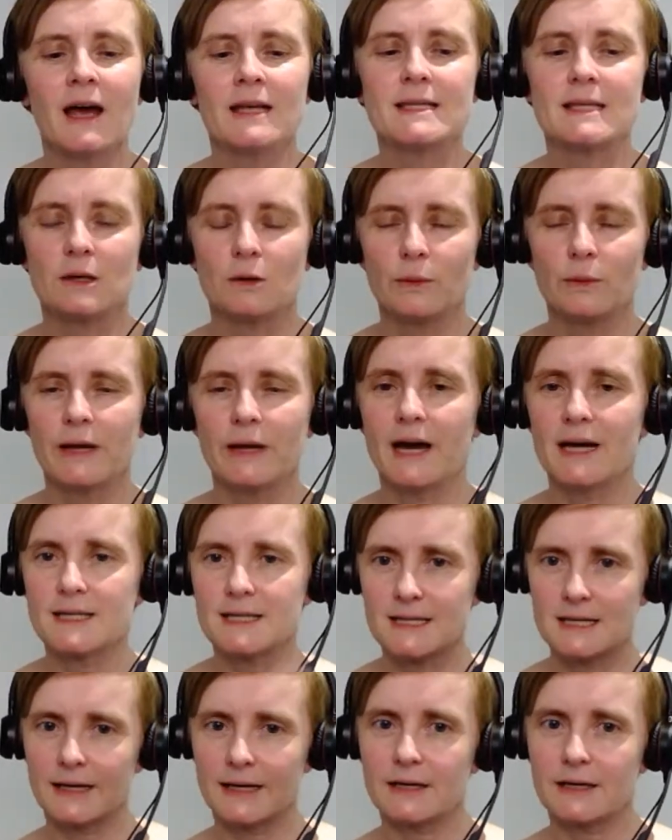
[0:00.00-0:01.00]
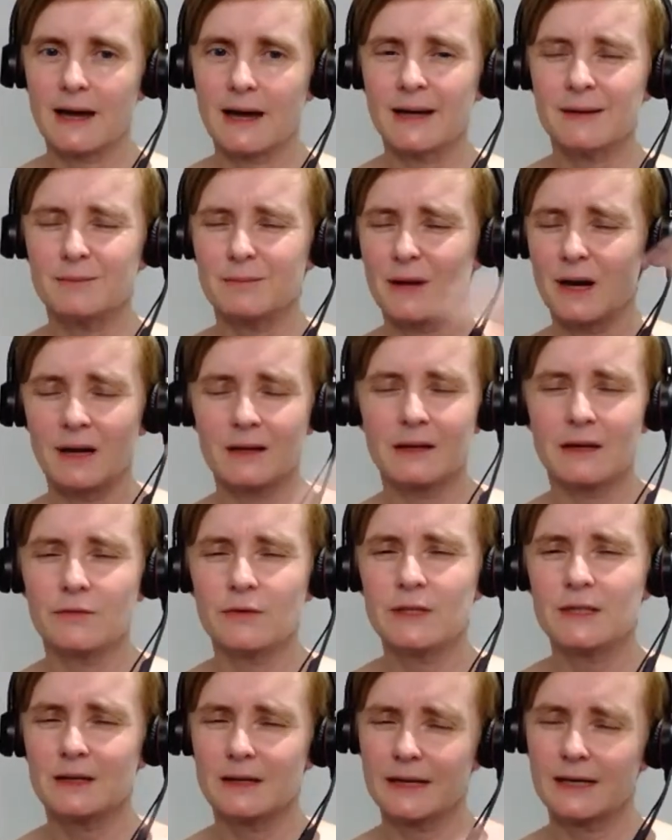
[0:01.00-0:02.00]
So we added and I'll give
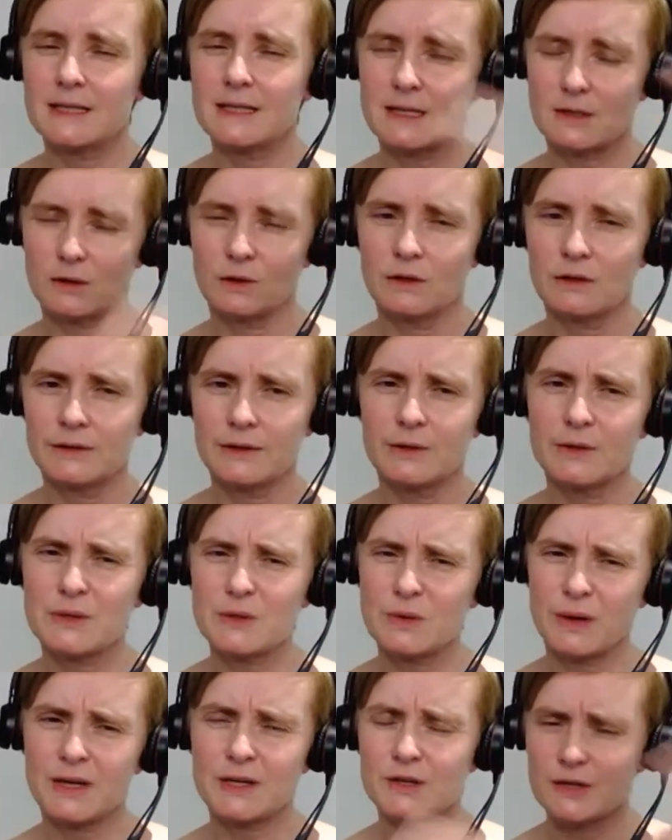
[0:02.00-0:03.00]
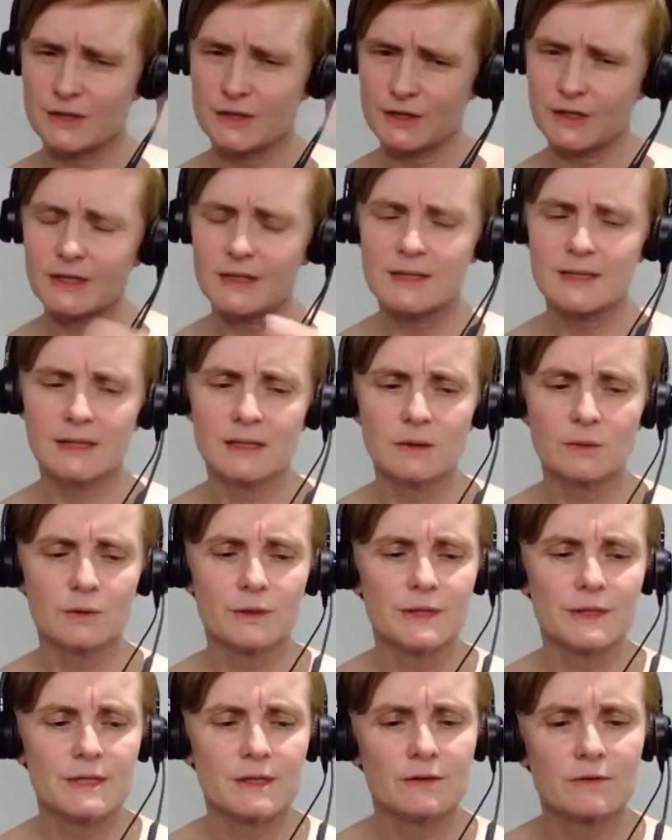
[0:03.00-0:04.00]
you the link to all of those questions. You can see the
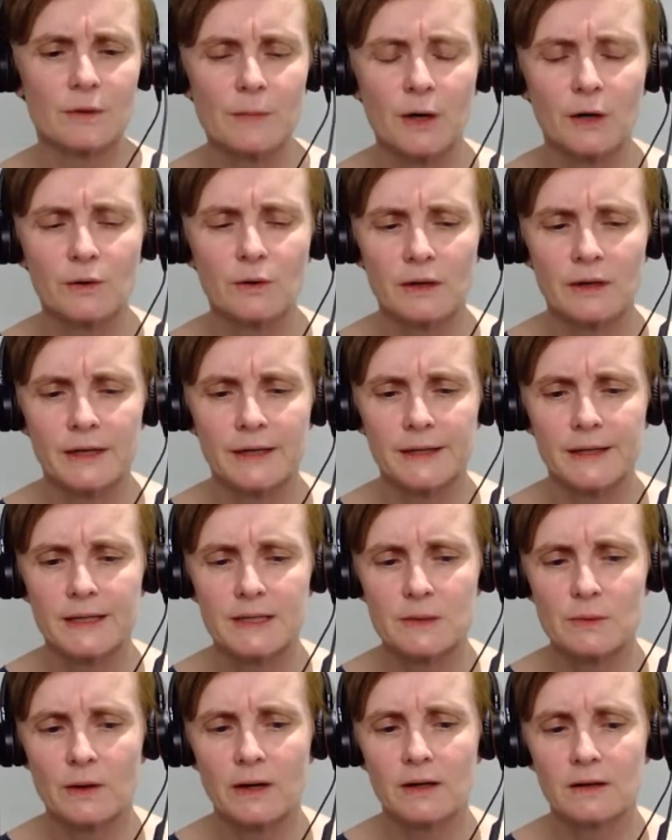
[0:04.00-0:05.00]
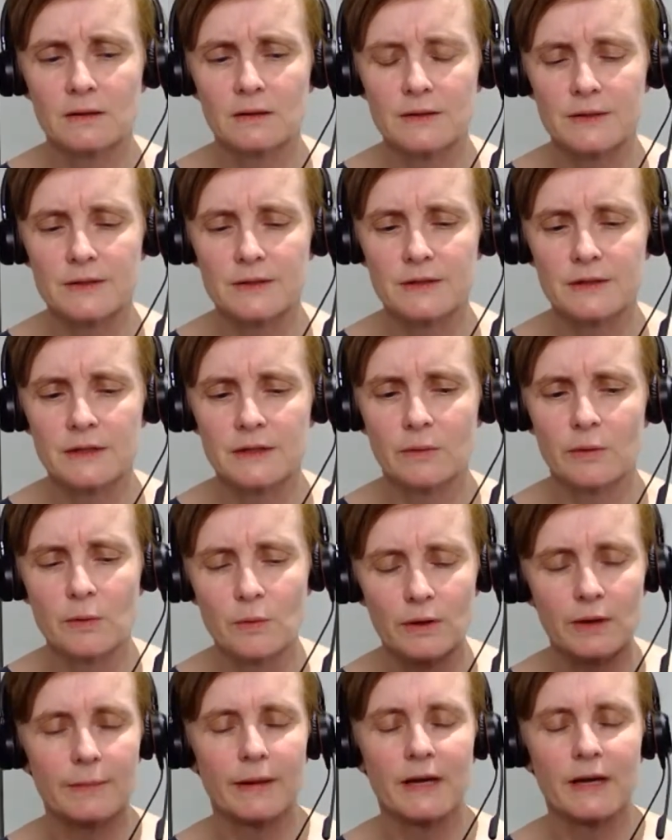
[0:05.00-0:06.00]
ones on remote learning as well, because, you know, we
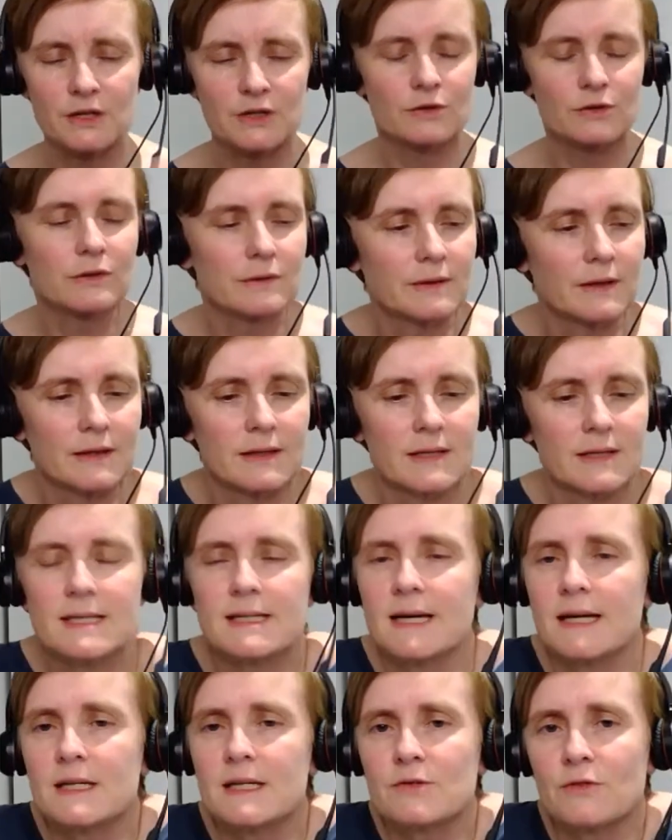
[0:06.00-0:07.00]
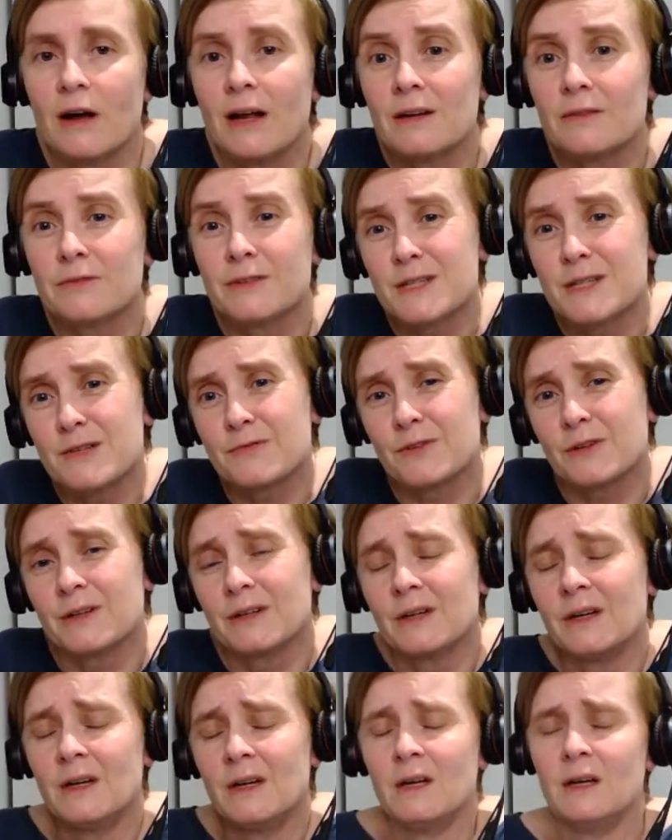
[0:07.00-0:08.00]
want to make sure that it stays relevant
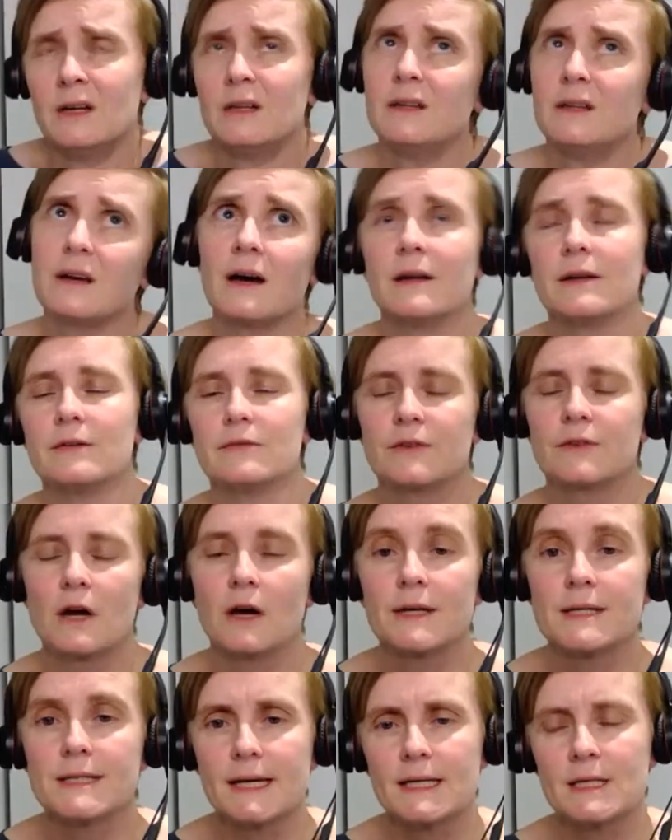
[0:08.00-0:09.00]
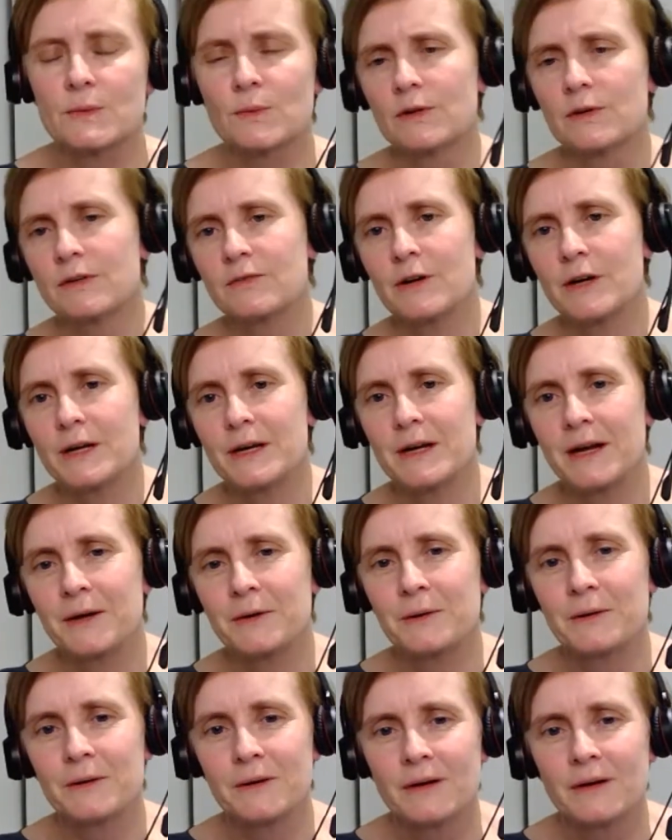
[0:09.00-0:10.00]
for the kind of context we're in right now.